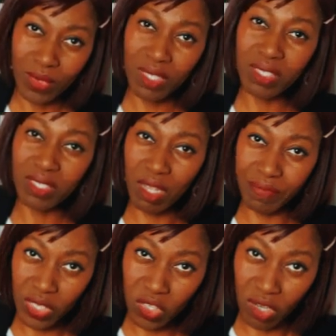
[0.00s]
This
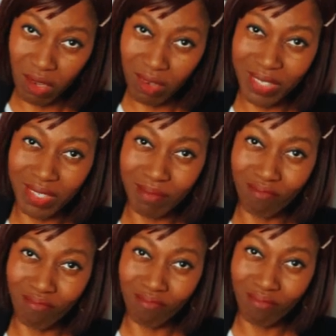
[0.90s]
loving God
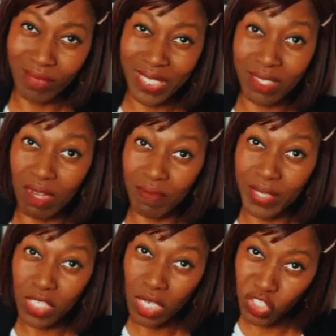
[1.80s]
is a
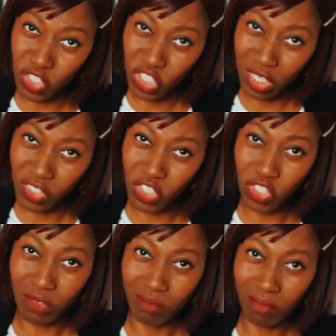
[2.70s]
loving
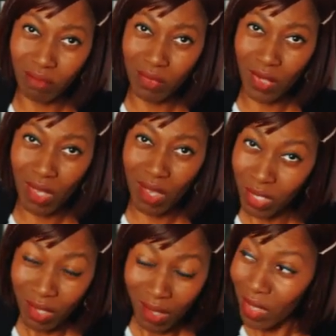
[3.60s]
judge.
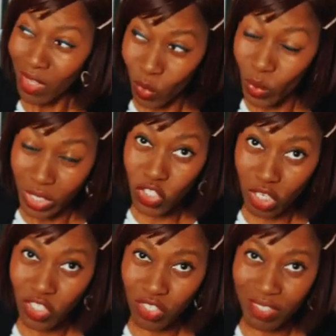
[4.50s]
He will
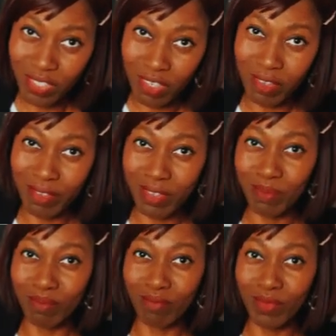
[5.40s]
judge this earth.
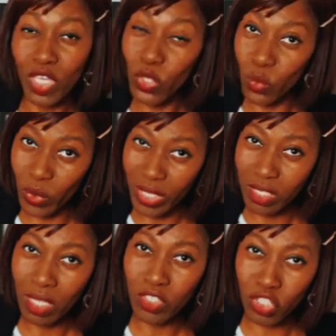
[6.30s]
He
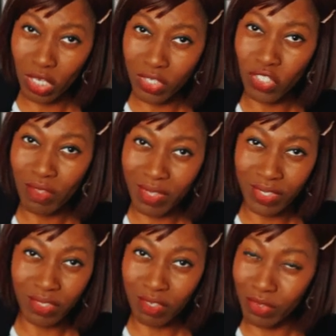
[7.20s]
will judge
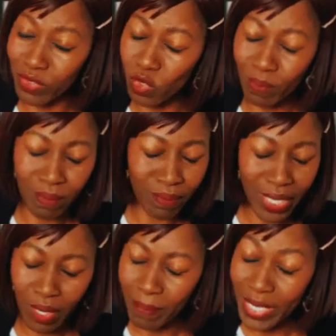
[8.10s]
this earth. No,
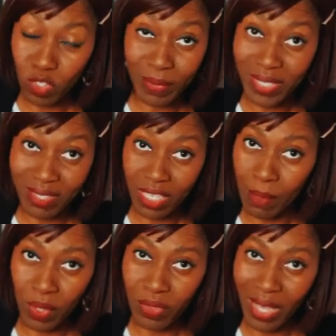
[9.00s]
make no mistake
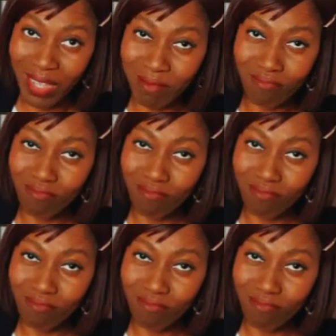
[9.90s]
about that.